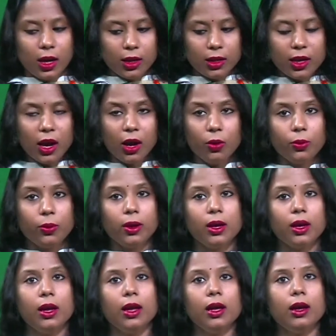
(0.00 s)
Now,
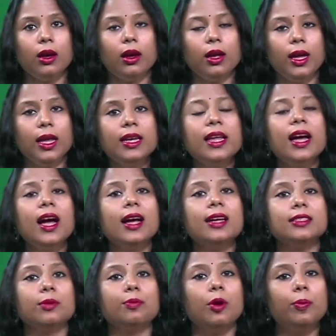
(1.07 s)
India
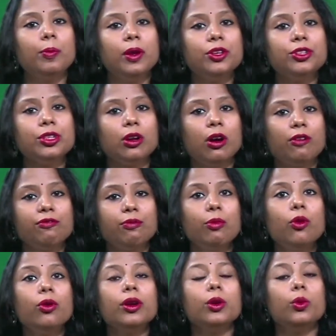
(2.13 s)
has a population of
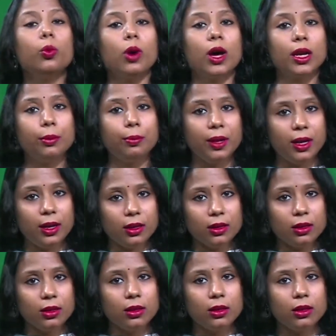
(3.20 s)
more than 1 billion,